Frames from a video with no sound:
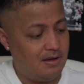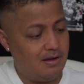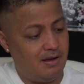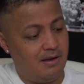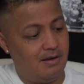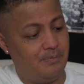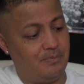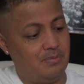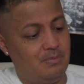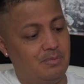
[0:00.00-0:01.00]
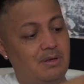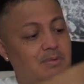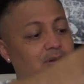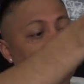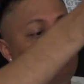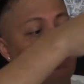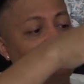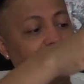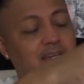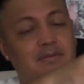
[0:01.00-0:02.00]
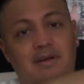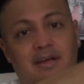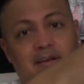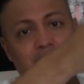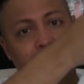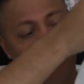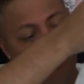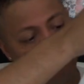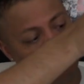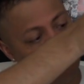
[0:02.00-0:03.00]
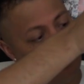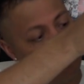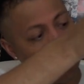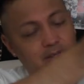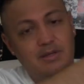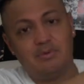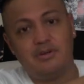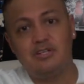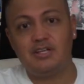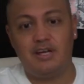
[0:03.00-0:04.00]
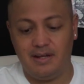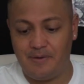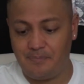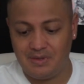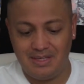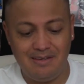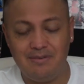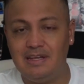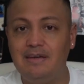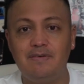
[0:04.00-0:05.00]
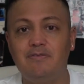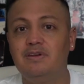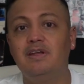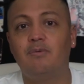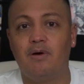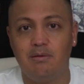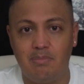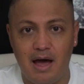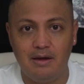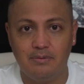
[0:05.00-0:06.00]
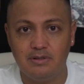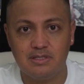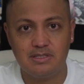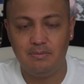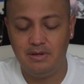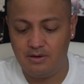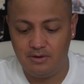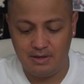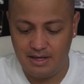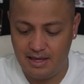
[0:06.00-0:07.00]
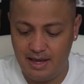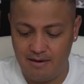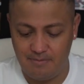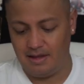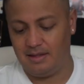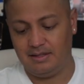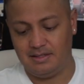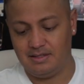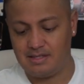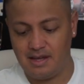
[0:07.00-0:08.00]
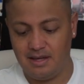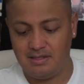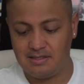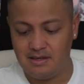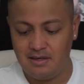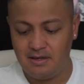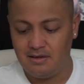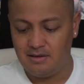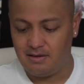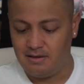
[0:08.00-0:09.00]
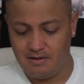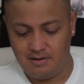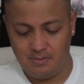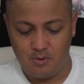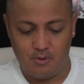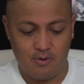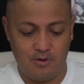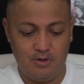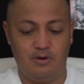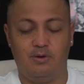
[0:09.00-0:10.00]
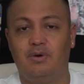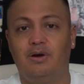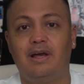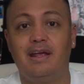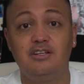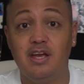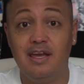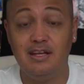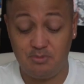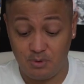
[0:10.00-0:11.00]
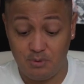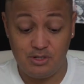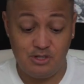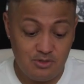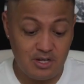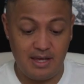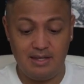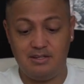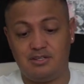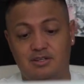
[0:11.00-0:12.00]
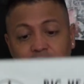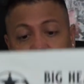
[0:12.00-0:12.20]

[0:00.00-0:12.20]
But let me know what you guys think, man. I'd really appreciate it. Even if you didn't want to buy one, just let me know, like, hey, I like the designs. Or, you know, what can I change? What would you change?